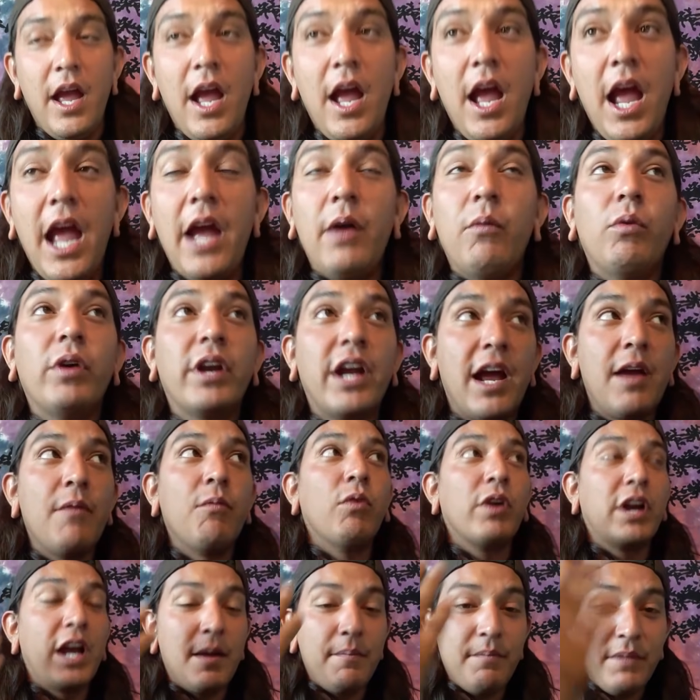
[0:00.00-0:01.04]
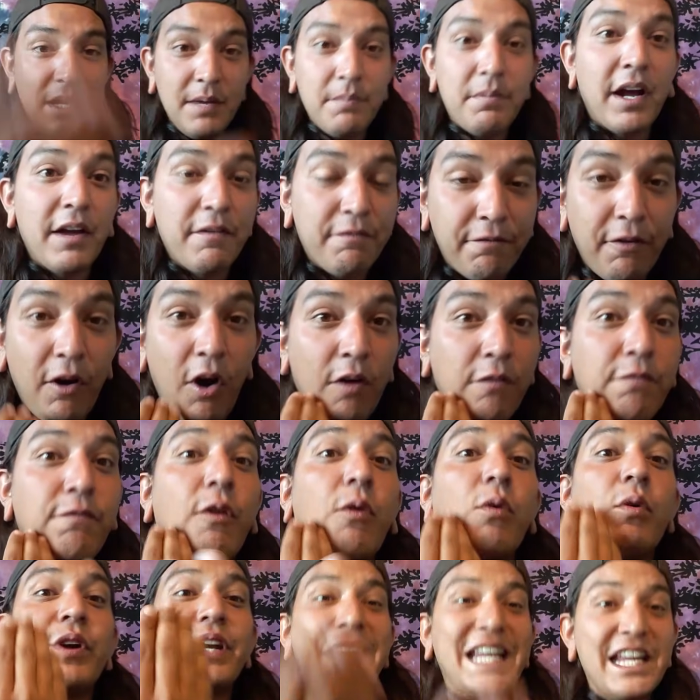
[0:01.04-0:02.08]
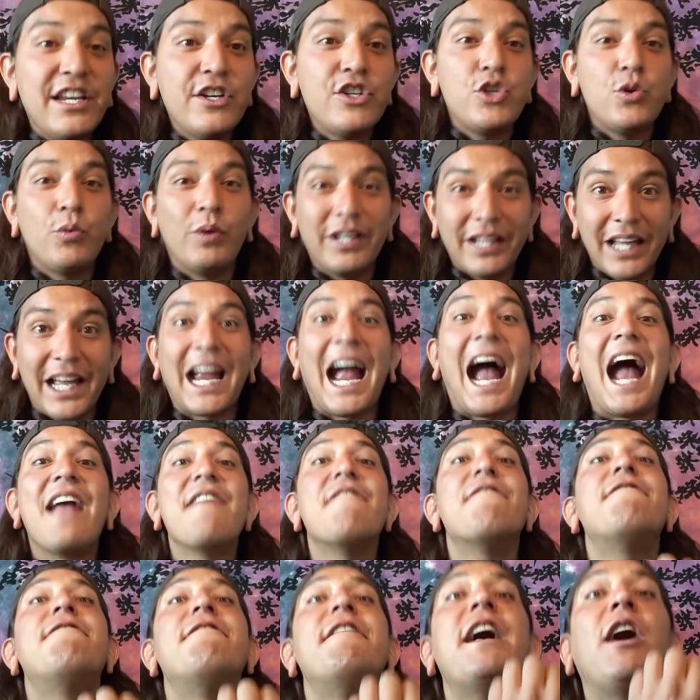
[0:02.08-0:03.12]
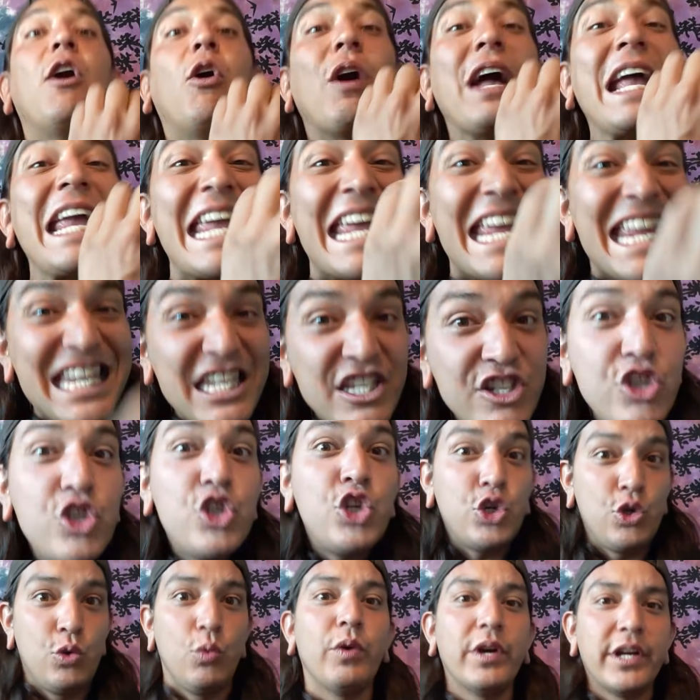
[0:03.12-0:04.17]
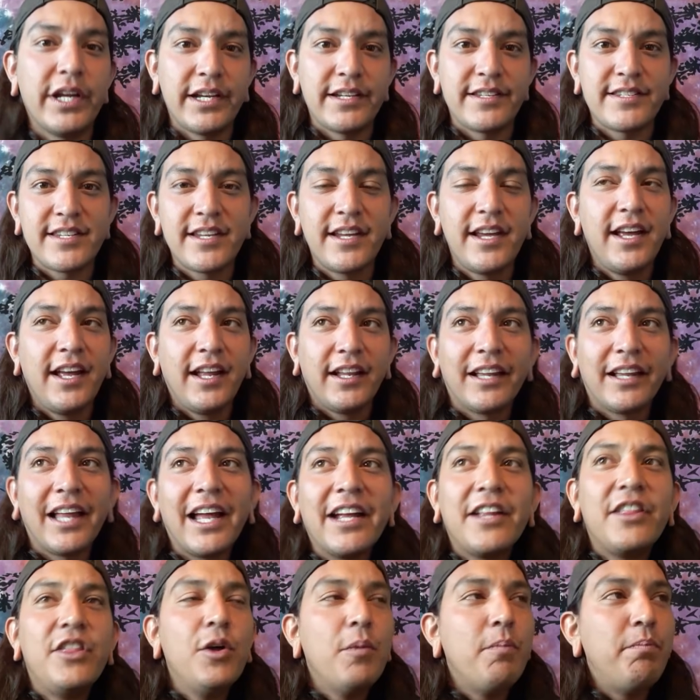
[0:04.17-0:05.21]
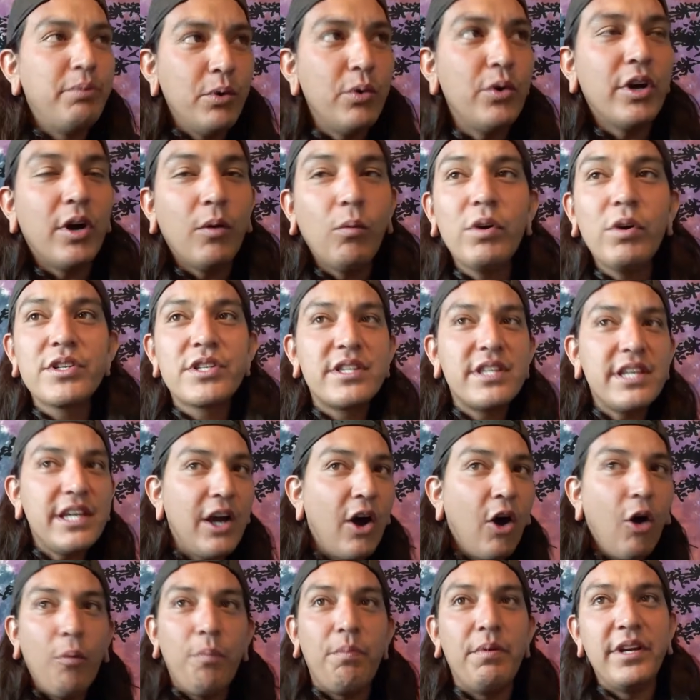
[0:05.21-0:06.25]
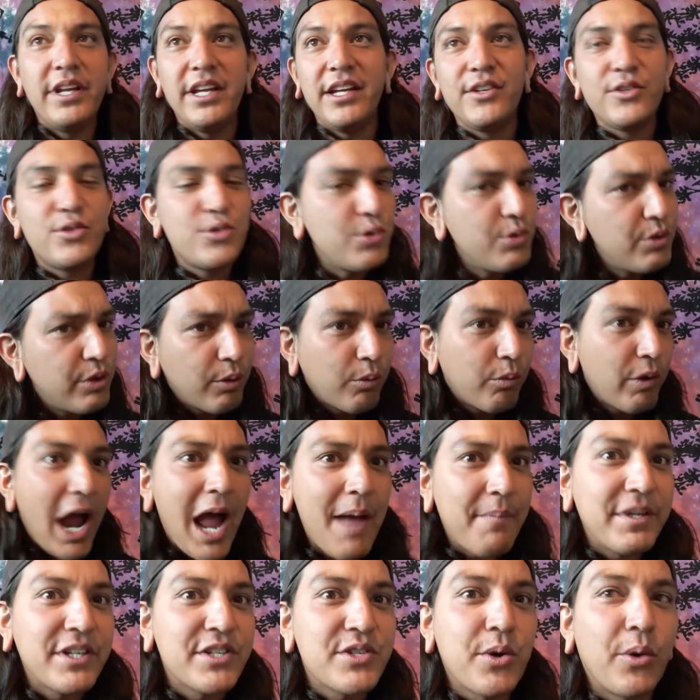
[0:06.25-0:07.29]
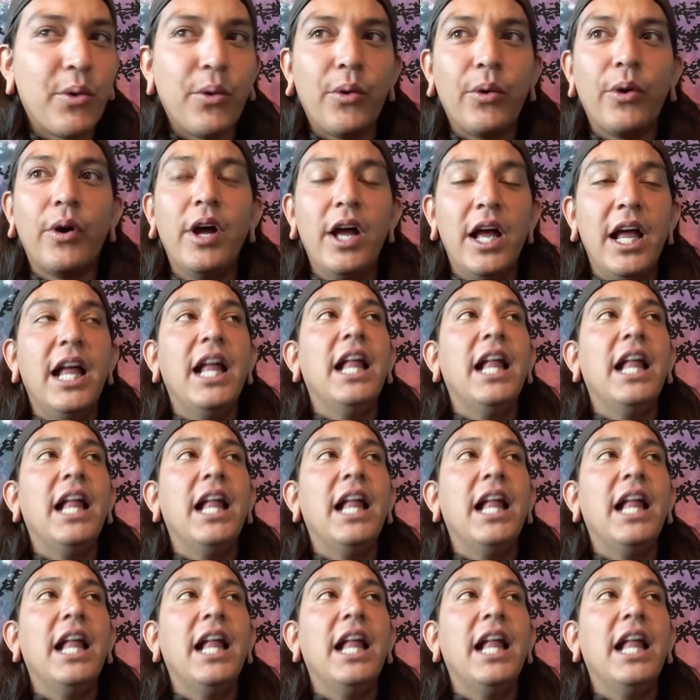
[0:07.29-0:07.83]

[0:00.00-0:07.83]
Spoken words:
And what I mean by fall forward into it, like I fell into it. Like the Buddha was the opening to the rabbit hole.